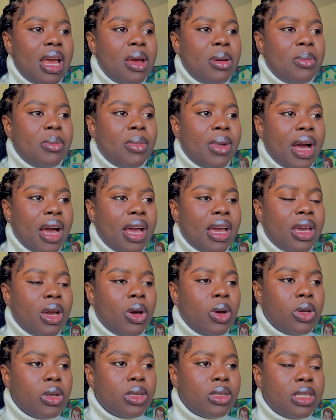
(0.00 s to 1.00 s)
my
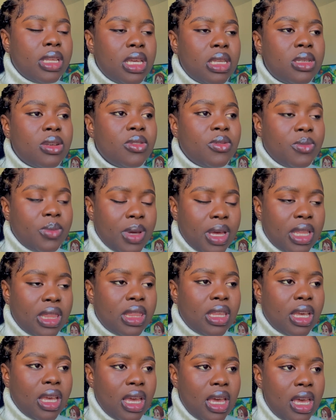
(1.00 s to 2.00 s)
date of birth
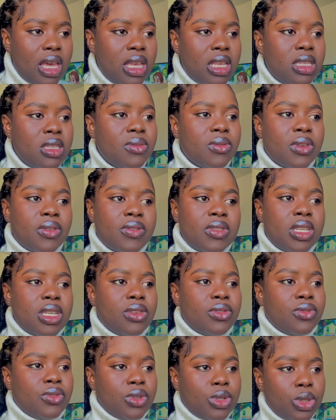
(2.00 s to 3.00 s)
is
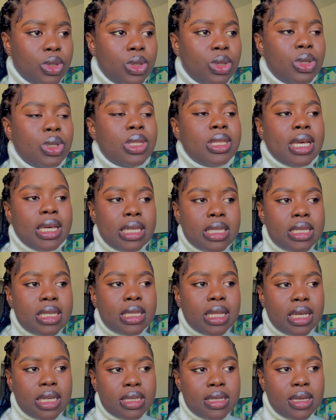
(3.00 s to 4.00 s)
15th June
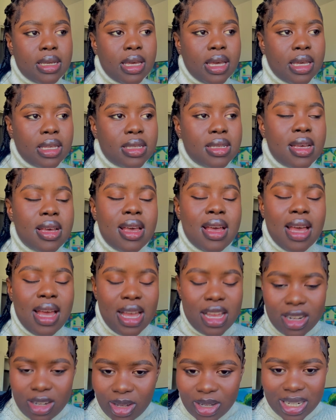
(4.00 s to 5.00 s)
1998.
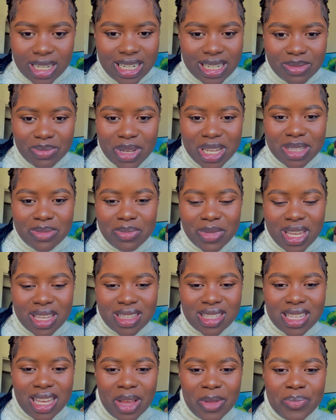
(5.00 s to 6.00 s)
Hello, Lilibet
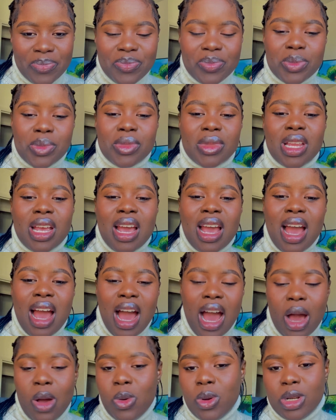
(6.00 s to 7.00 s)
Mensah.
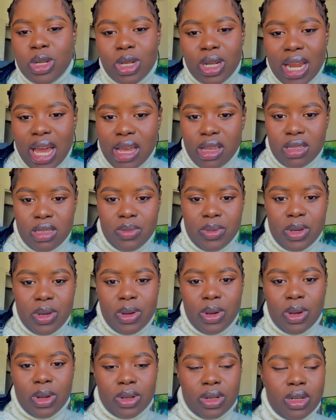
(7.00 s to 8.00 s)
How would you like to be
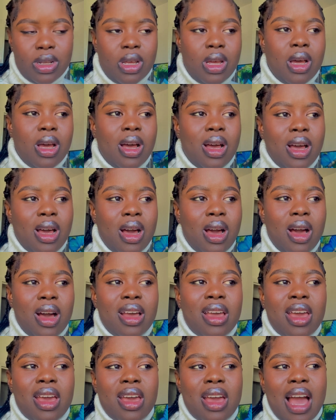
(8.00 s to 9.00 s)
called?
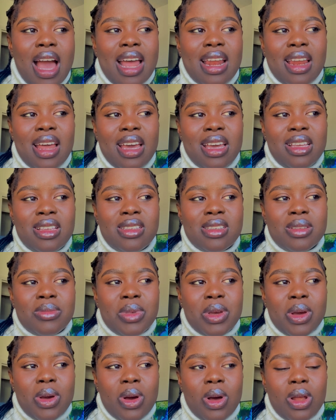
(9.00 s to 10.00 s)
Okay, I like to
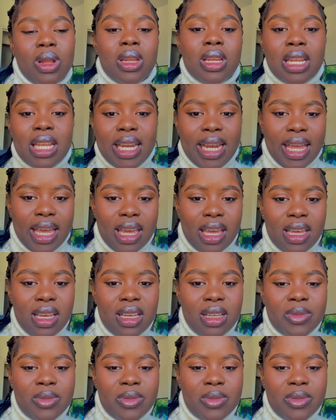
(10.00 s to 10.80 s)
be called Lily.